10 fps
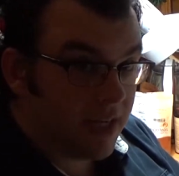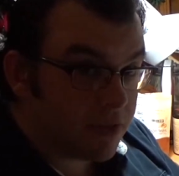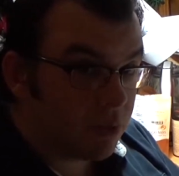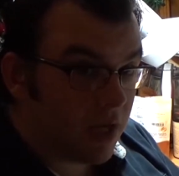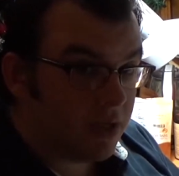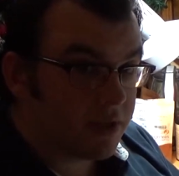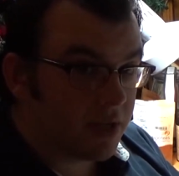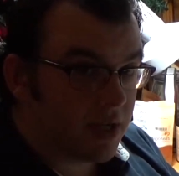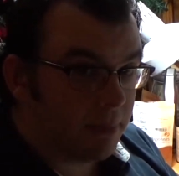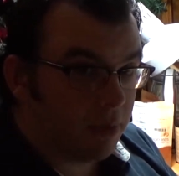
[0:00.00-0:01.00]
as well as a
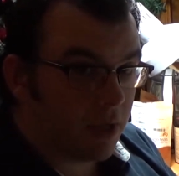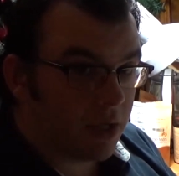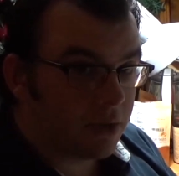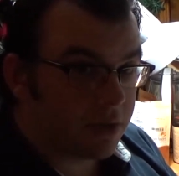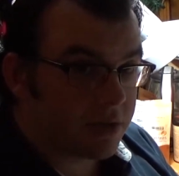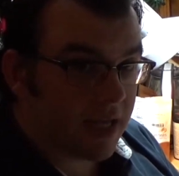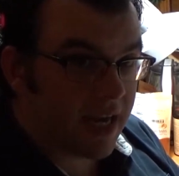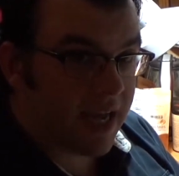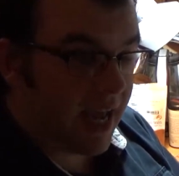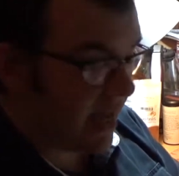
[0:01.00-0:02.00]
couple others that
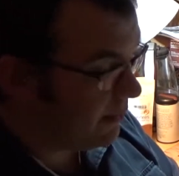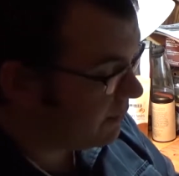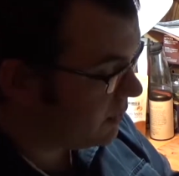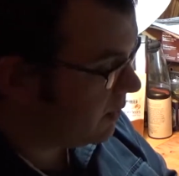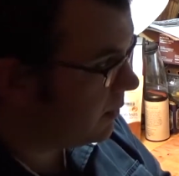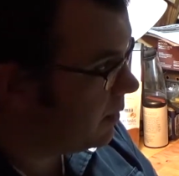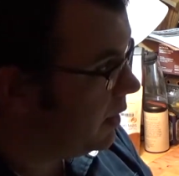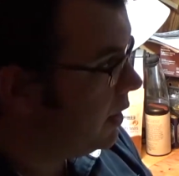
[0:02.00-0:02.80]
I have too.